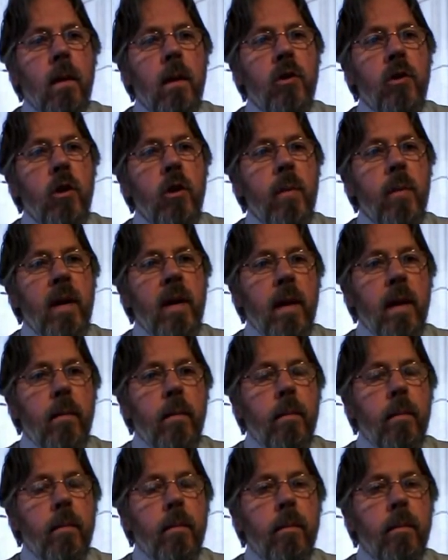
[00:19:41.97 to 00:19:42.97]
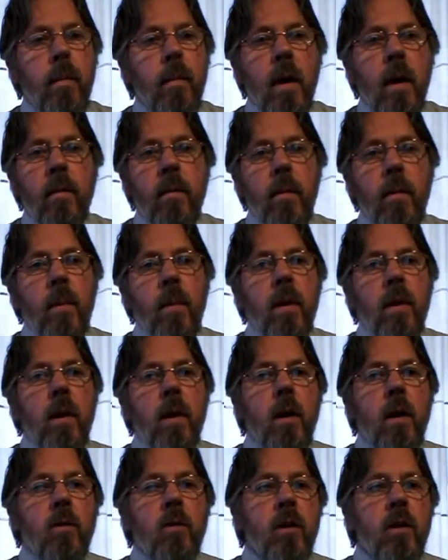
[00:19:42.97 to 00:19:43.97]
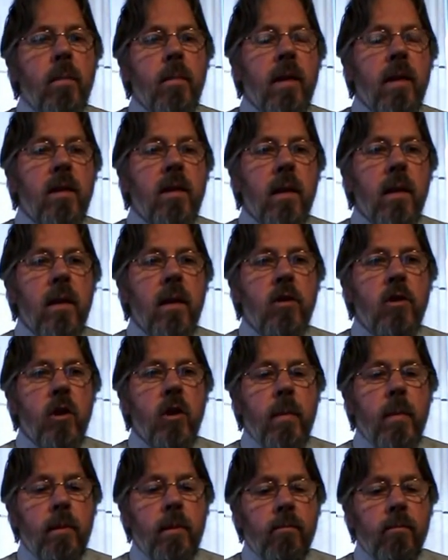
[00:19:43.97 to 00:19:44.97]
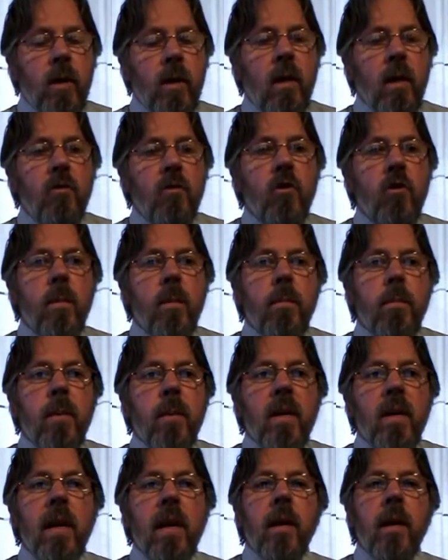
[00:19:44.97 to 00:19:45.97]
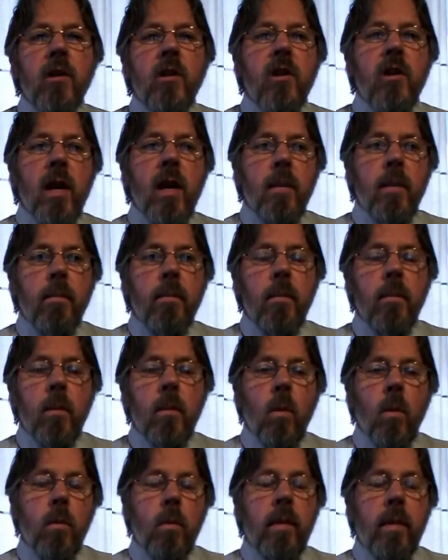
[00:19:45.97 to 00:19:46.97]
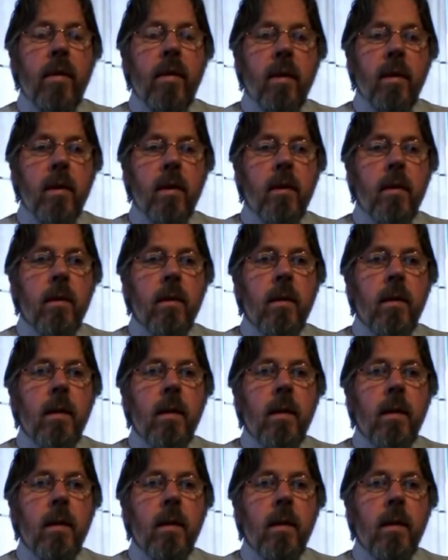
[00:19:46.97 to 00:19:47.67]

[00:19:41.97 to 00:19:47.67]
German name. Everybody knows him as German. Trump, English name or American.